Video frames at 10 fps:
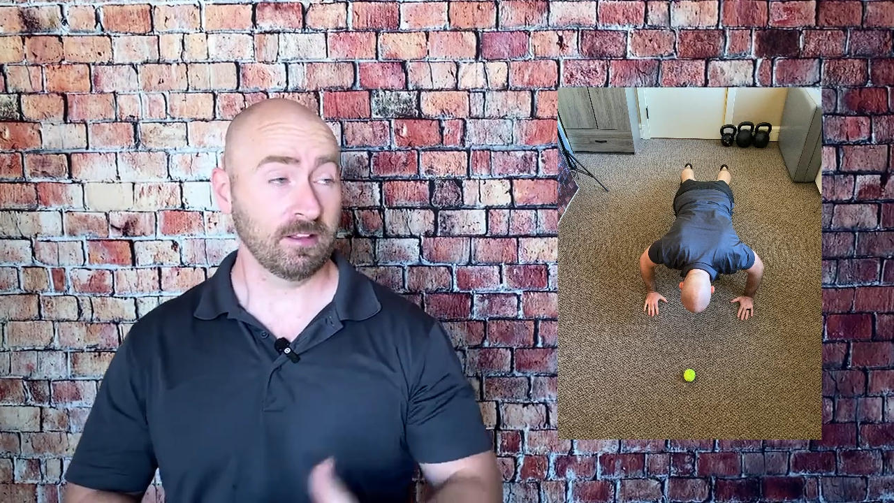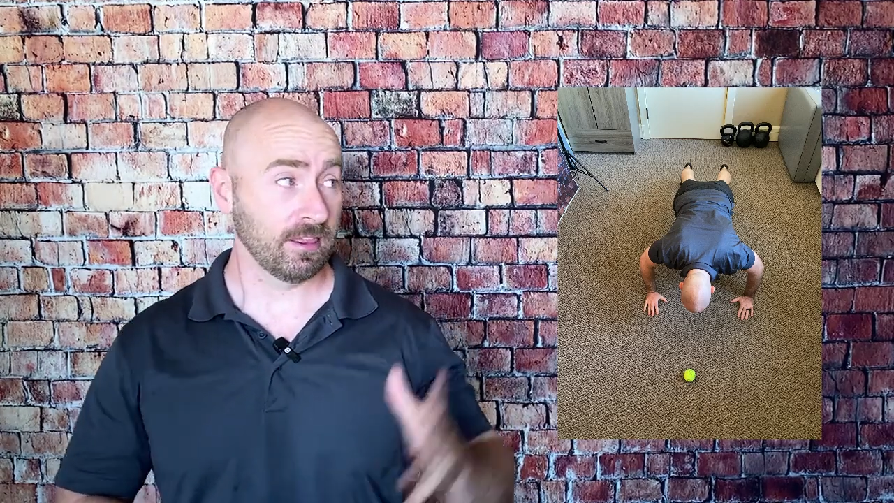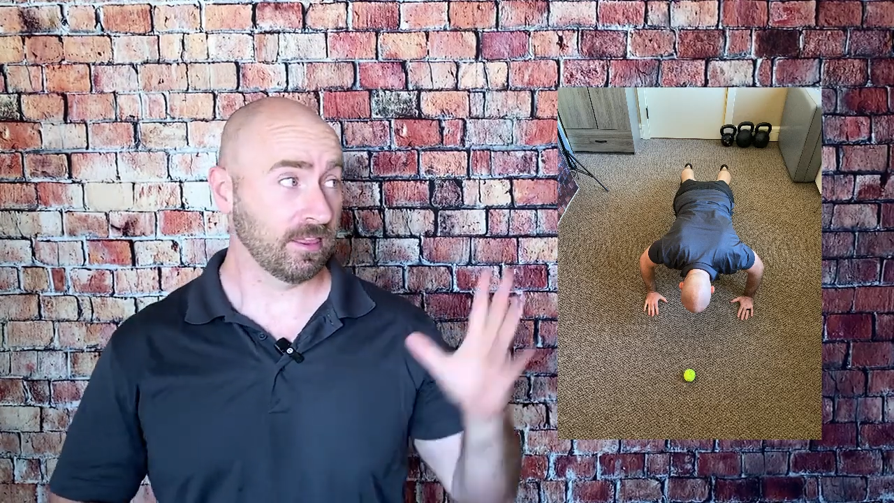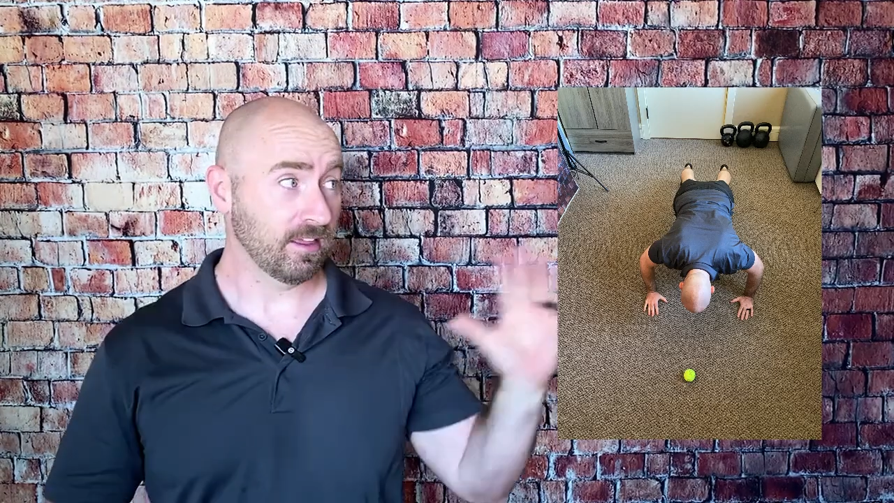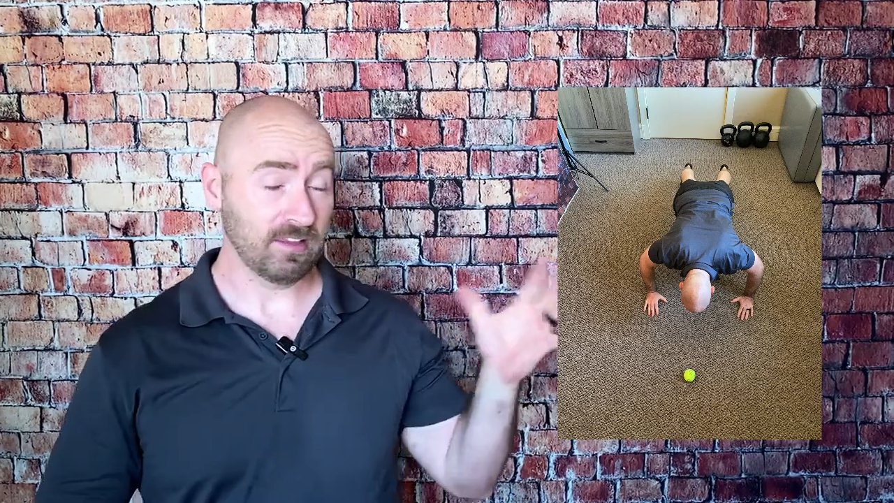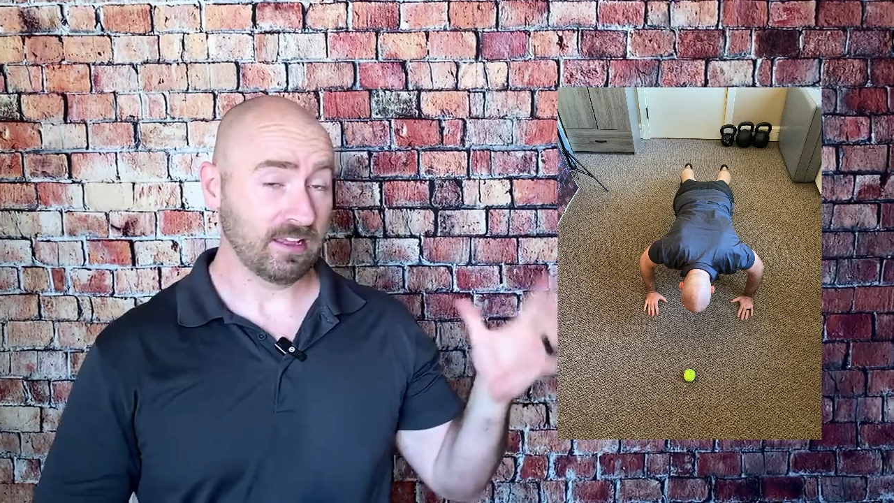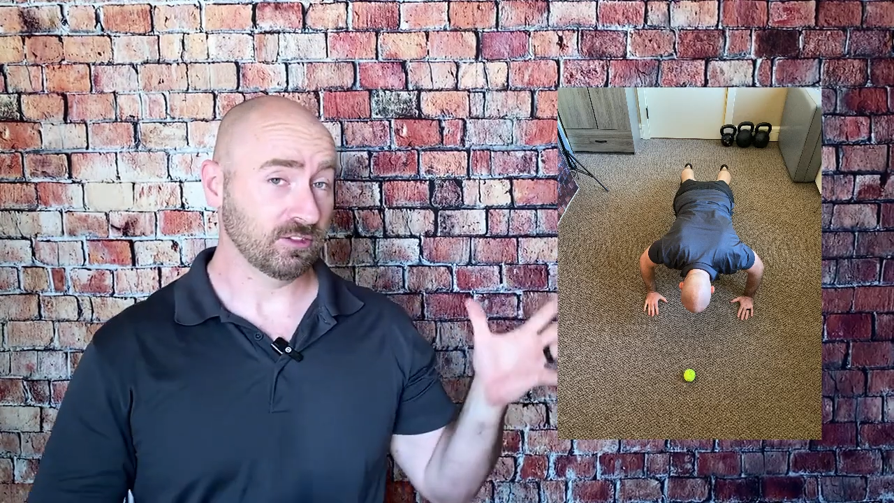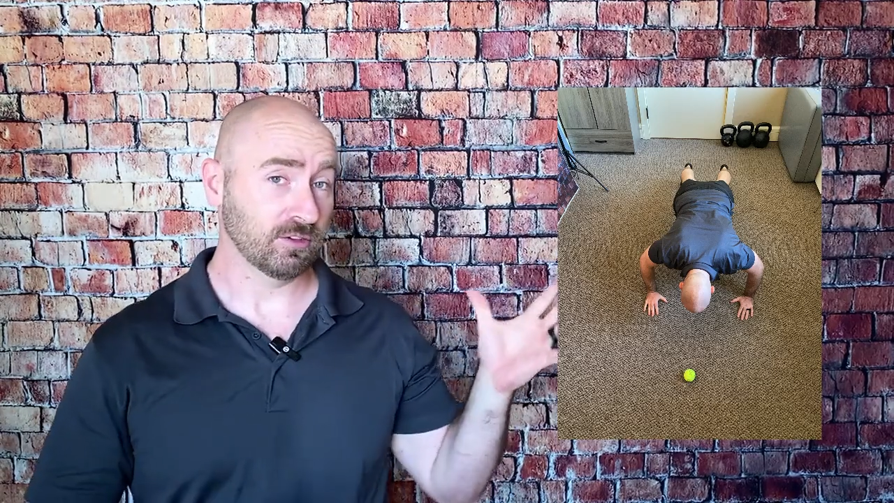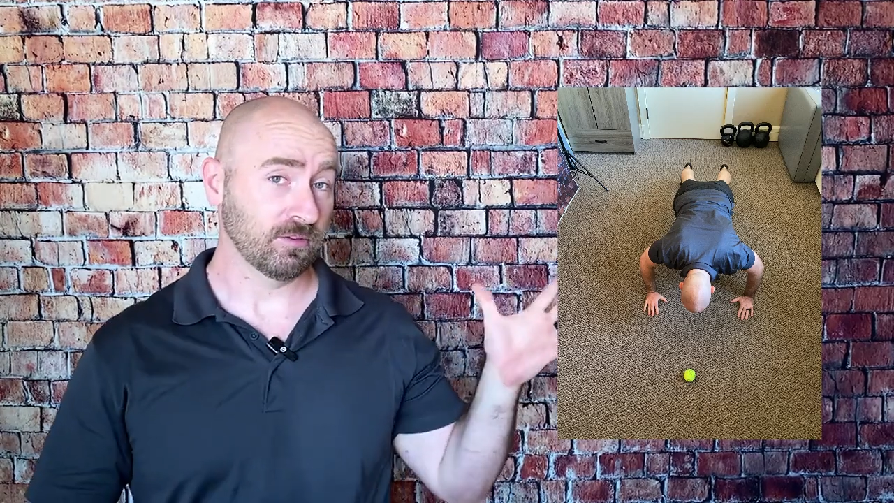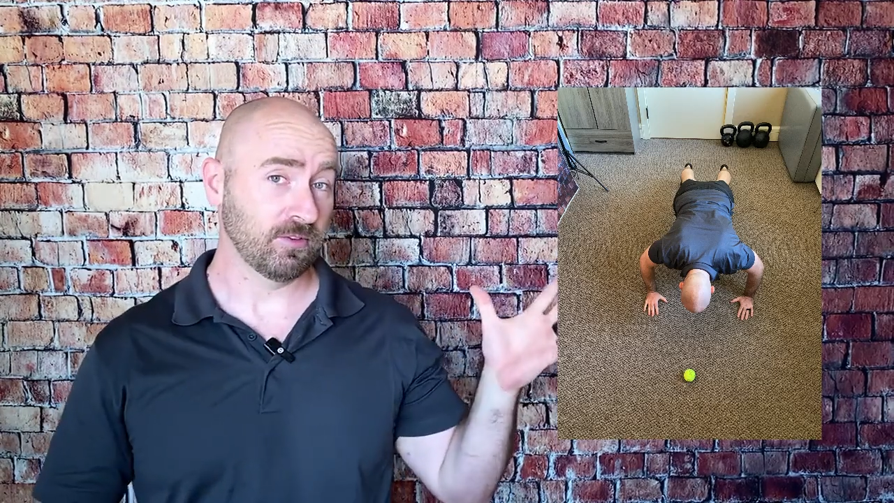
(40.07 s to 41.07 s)
this
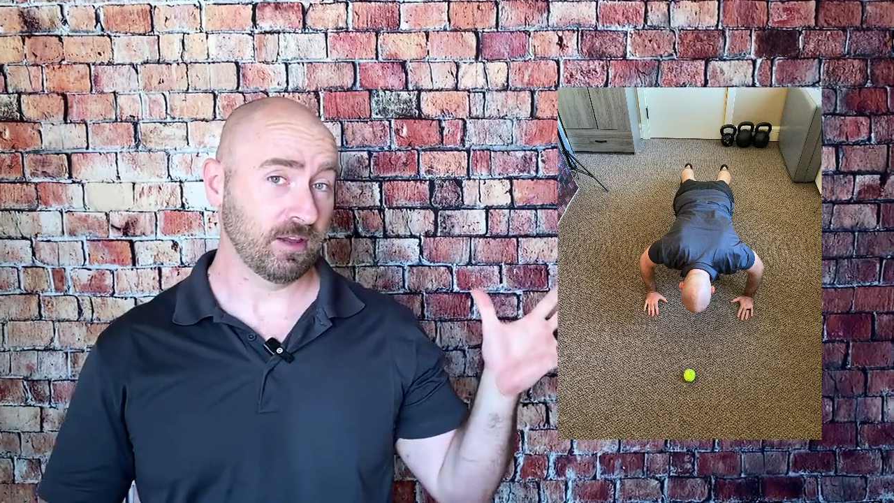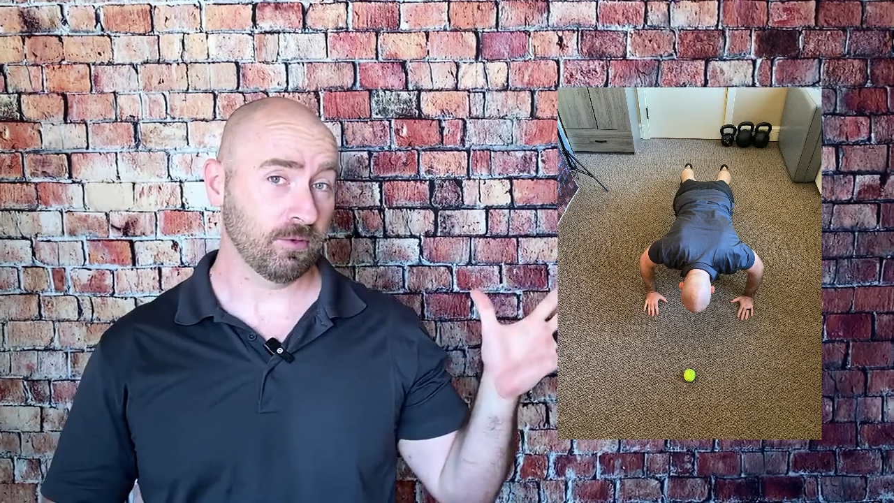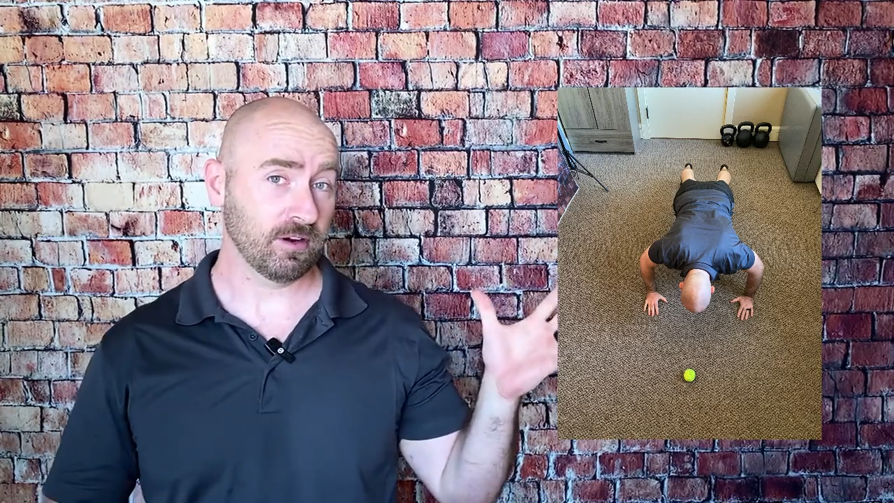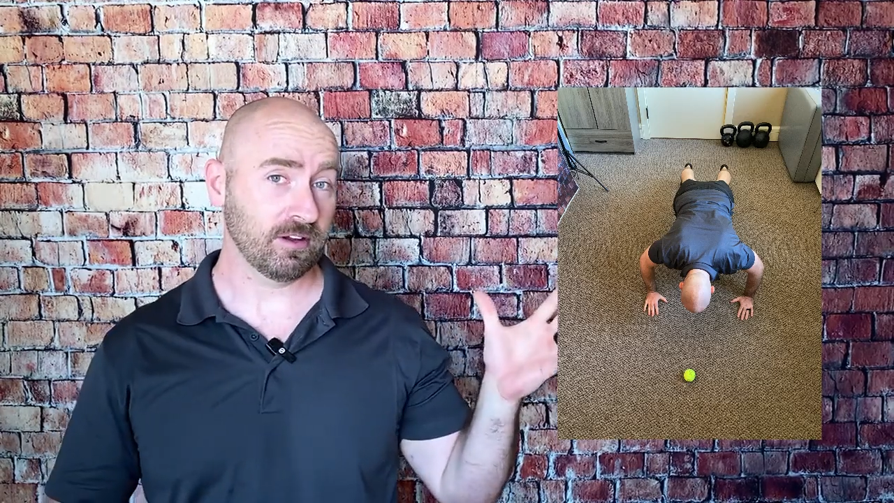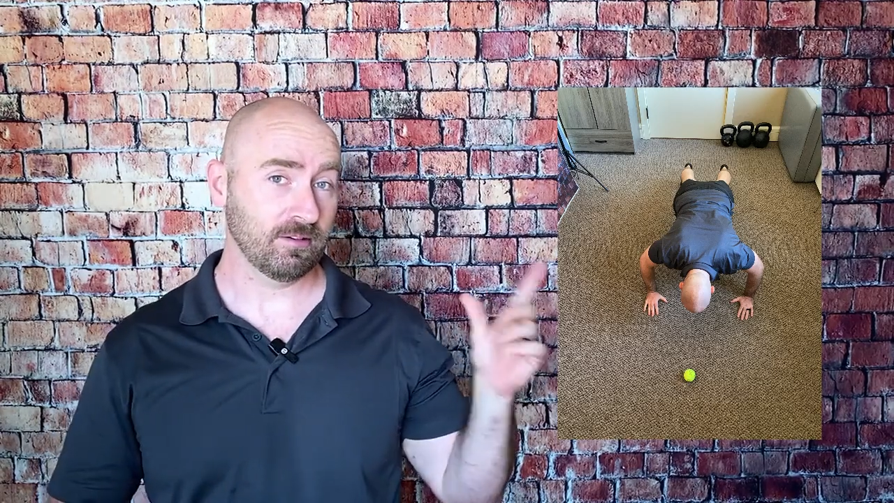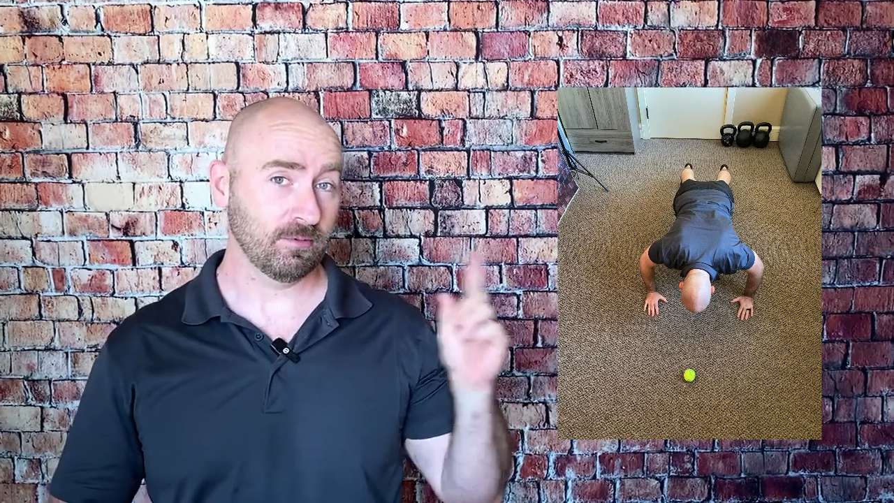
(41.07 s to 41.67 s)
as your framework,